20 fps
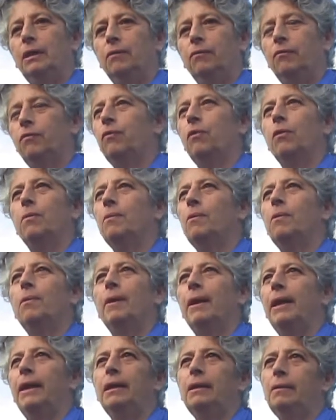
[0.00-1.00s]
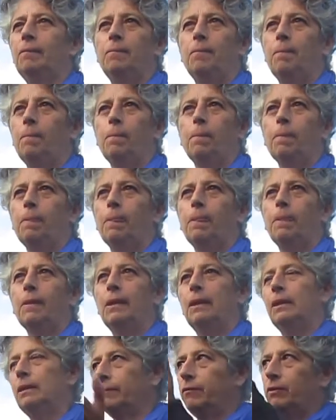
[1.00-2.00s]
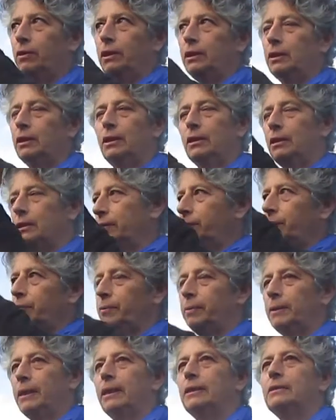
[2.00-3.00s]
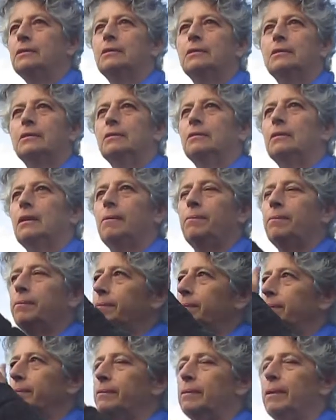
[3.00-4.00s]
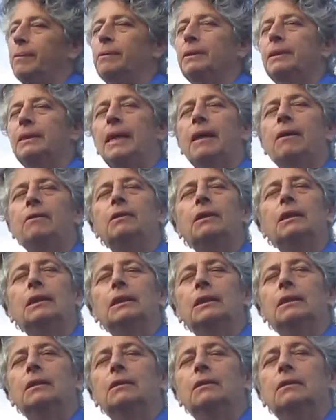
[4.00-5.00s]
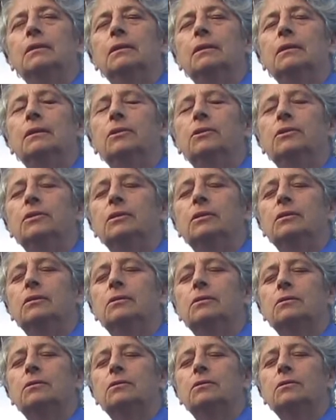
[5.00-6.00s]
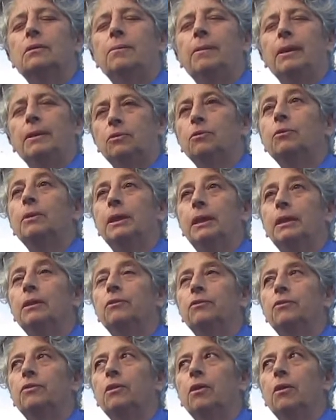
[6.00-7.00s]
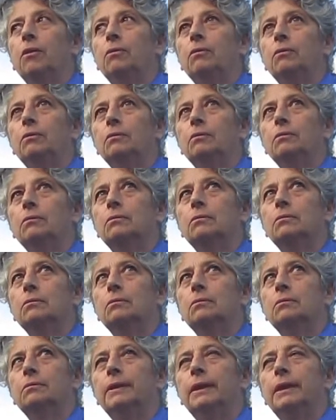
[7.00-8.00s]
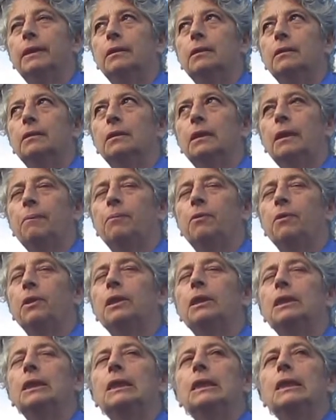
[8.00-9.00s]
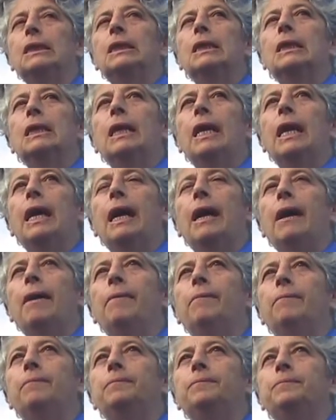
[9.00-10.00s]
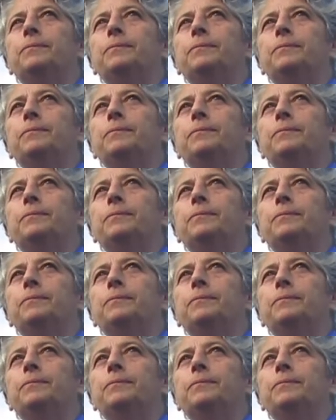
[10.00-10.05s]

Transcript: informal way, in a different place up in town. This is about 20 years ago, right? At that point. Um,